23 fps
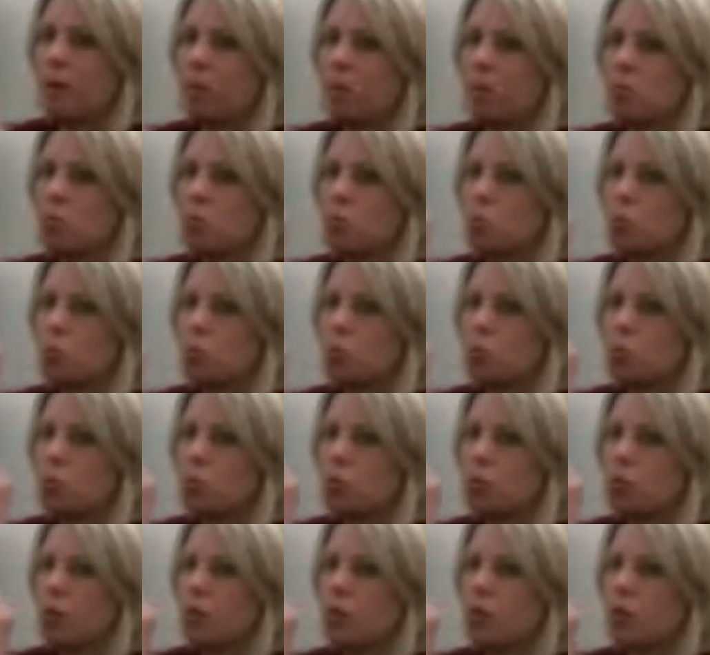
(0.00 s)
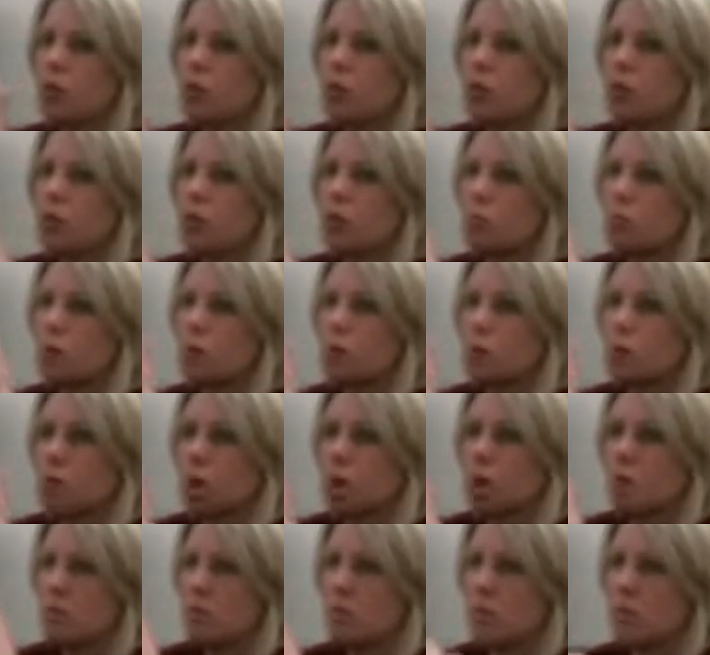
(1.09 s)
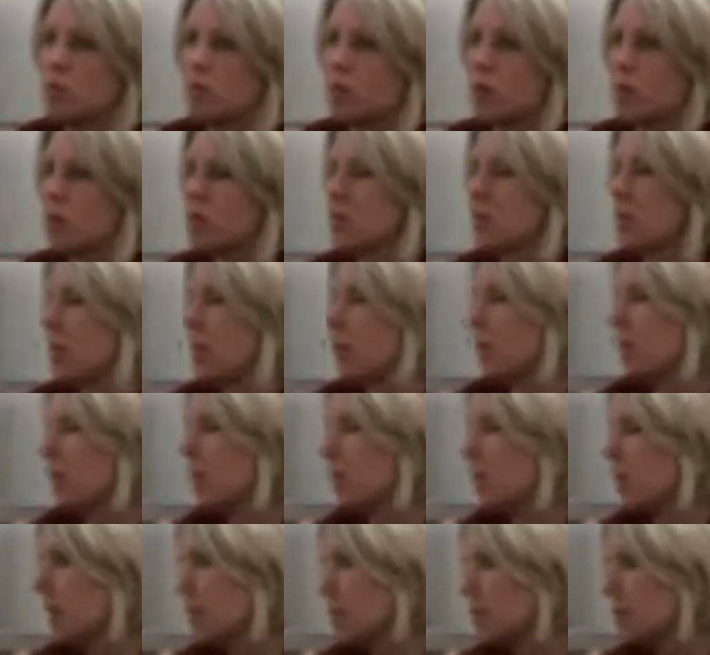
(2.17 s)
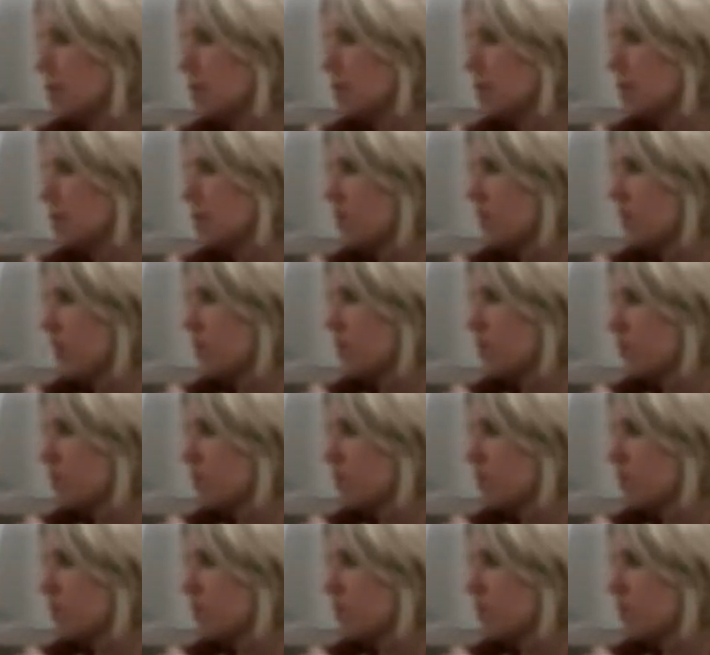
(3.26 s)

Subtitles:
this rule to the first 3 shells as far as how many electrons fit.